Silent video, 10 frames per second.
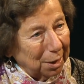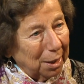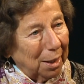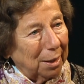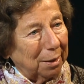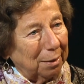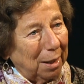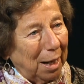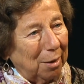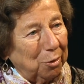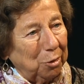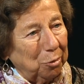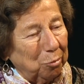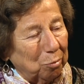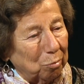and how do
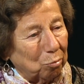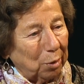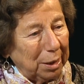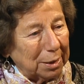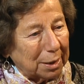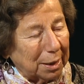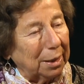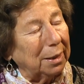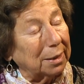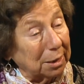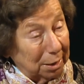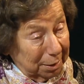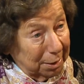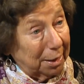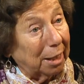you raise kids not
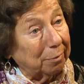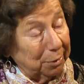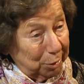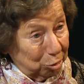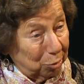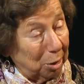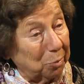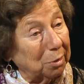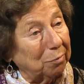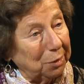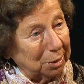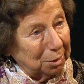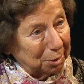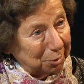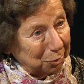to carry the trauma of the
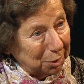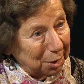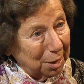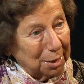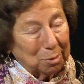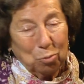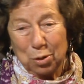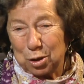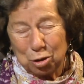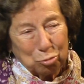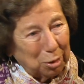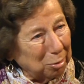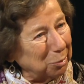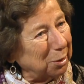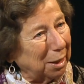adults yeah. so what's
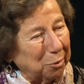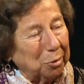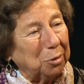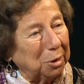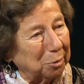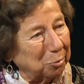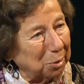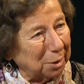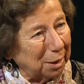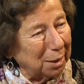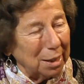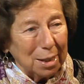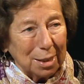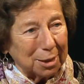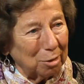trauma and how do you deal with it?
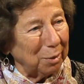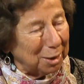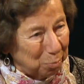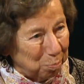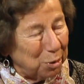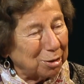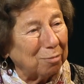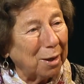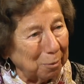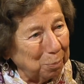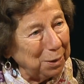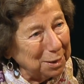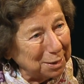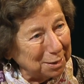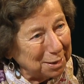wow. so it's there's a lot of
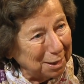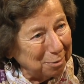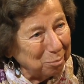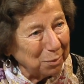pieces and